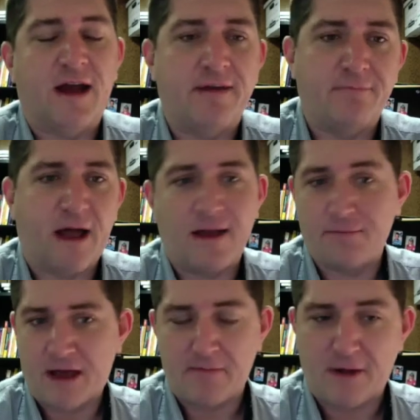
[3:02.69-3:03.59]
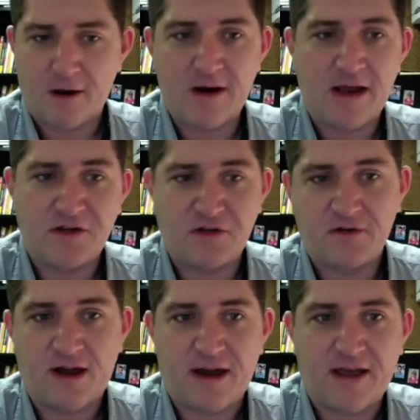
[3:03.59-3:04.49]
I am not married. I do
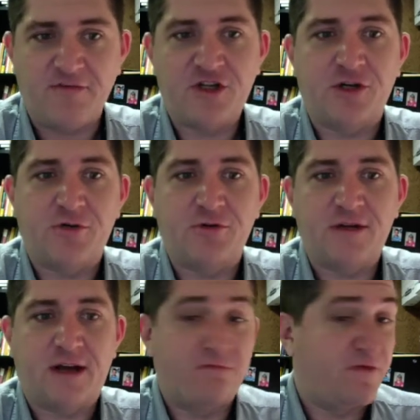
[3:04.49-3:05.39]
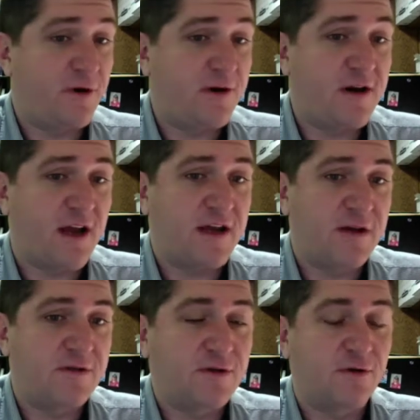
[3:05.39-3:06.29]
not have children. I'm 39
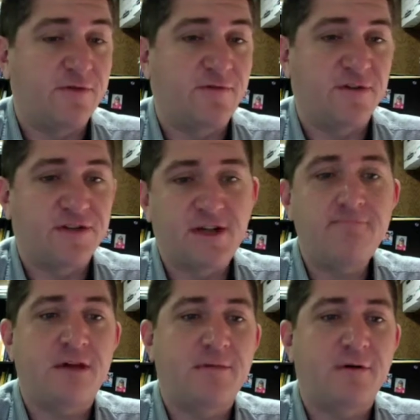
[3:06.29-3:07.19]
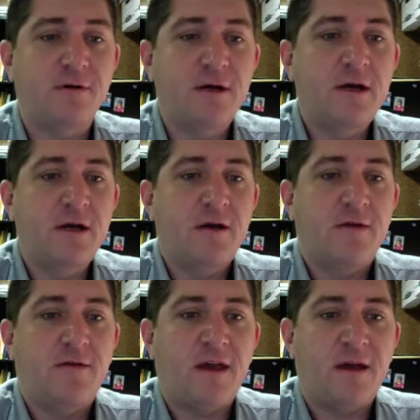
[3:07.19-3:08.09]
years old, and for some people,
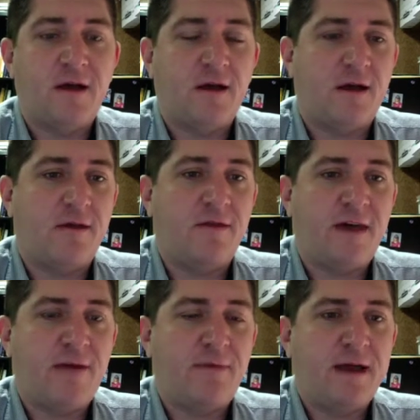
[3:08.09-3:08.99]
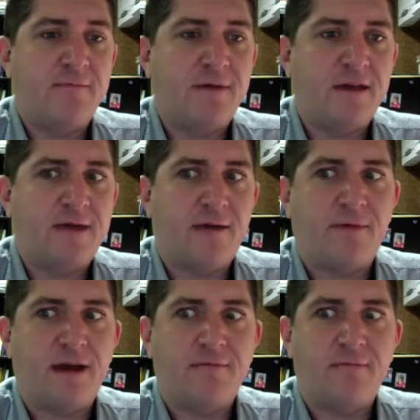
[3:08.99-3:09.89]
that might
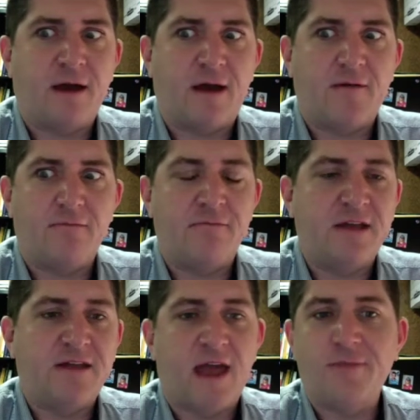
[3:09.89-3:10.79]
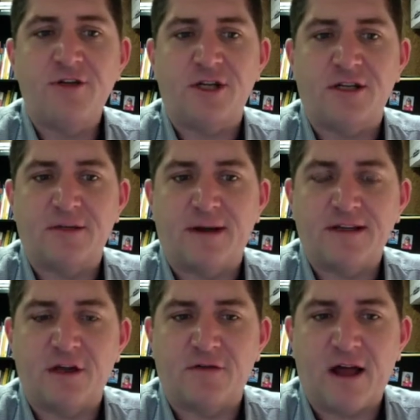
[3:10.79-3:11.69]
be damaging to my
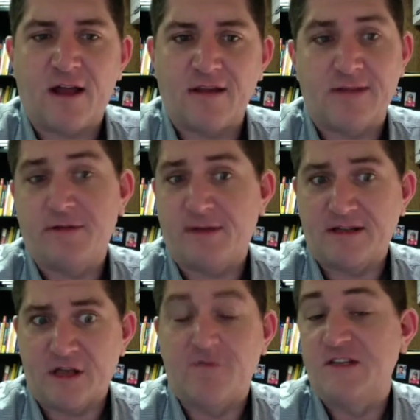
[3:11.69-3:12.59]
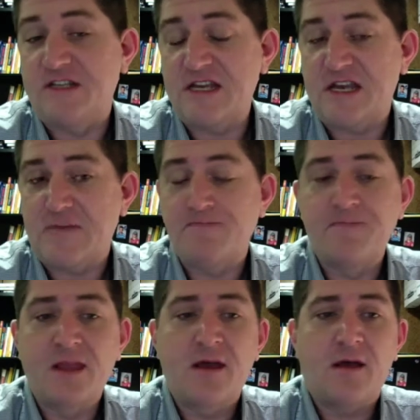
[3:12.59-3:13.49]
self-concept and my self-esteem.
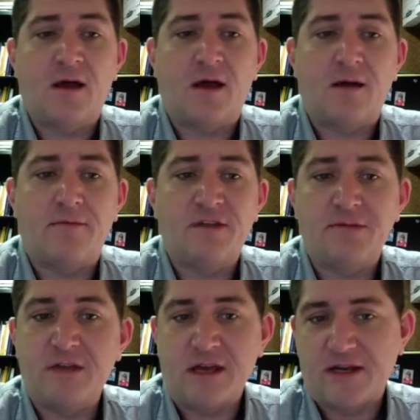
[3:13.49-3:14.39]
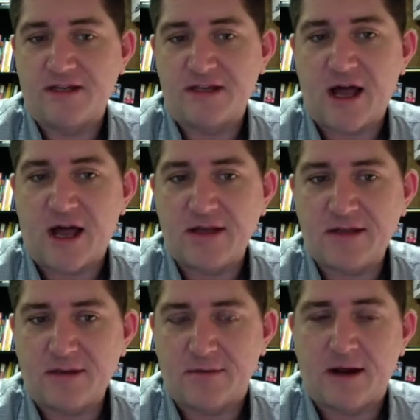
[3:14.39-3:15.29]
To me, it is
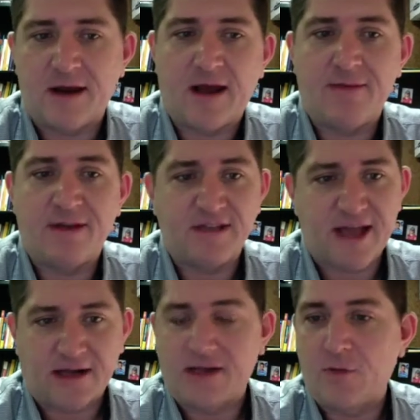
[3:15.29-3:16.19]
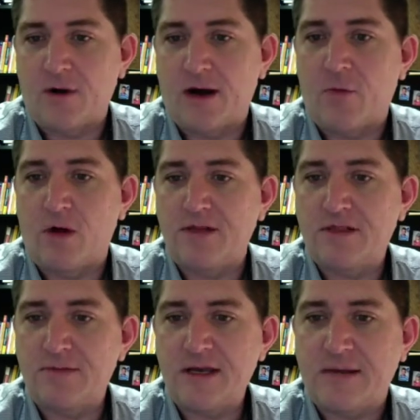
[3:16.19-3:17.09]
not, right? I am exactly where I want
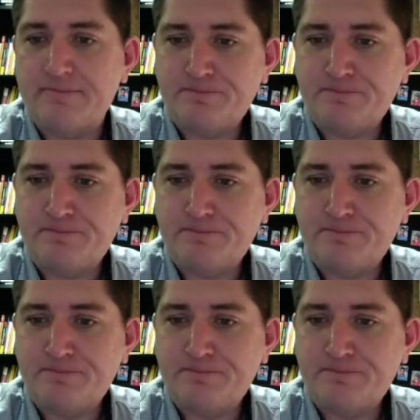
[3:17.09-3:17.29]
to be.